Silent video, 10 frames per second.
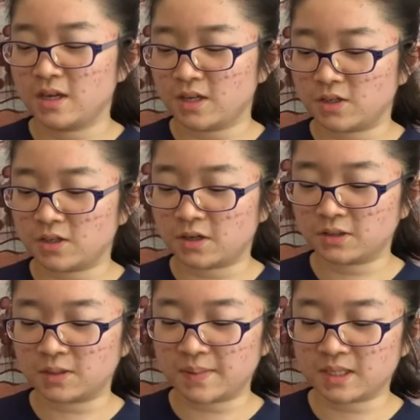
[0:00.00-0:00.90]
you know.
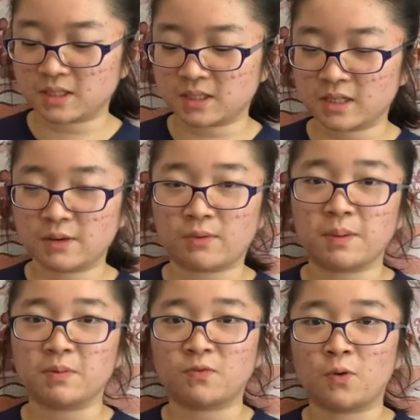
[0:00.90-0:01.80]
So basically, right
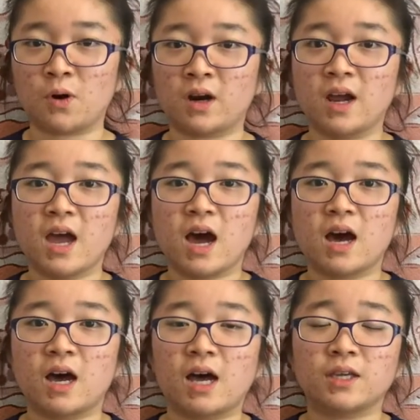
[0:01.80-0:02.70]
before
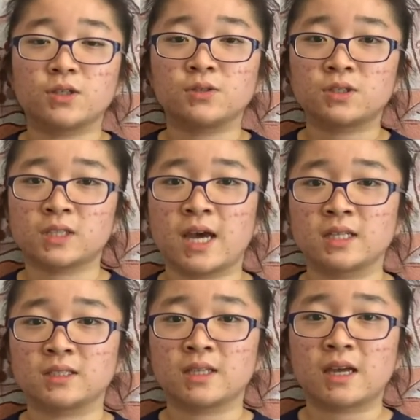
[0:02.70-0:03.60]
a huge
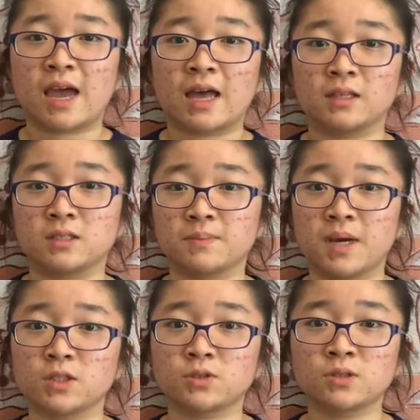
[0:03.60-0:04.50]
test, at least in my
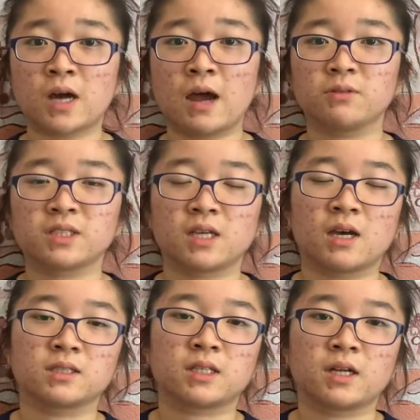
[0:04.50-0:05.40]
school, I would
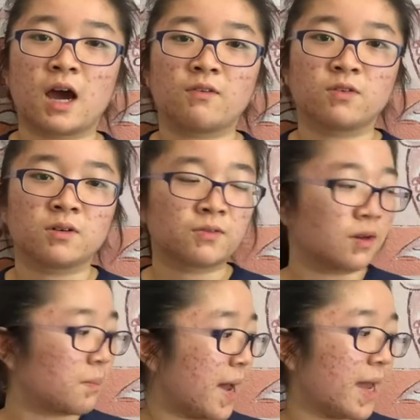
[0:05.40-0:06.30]
study off of
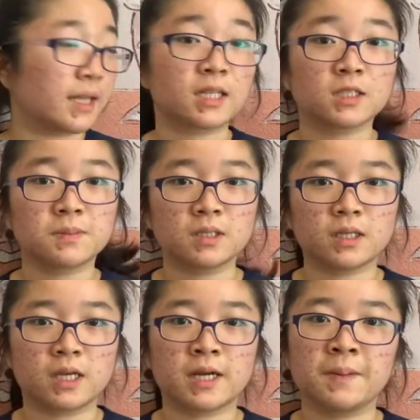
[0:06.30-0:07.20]
my textbook
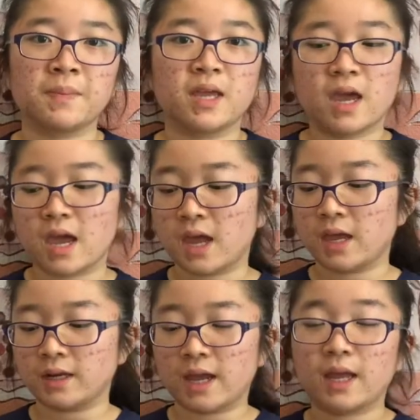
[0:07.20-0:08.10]
here
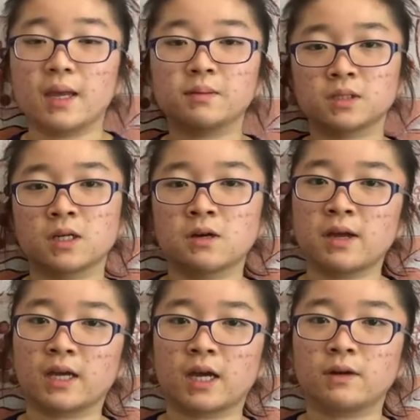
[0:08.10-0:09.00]
and AMSCO
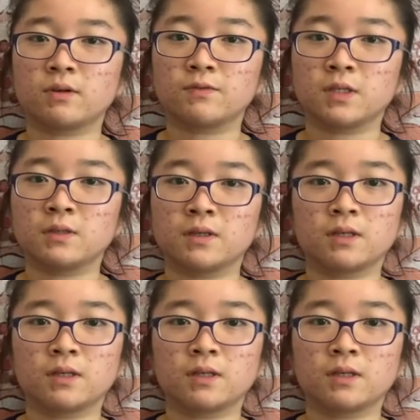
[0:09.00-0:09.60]
and kind of review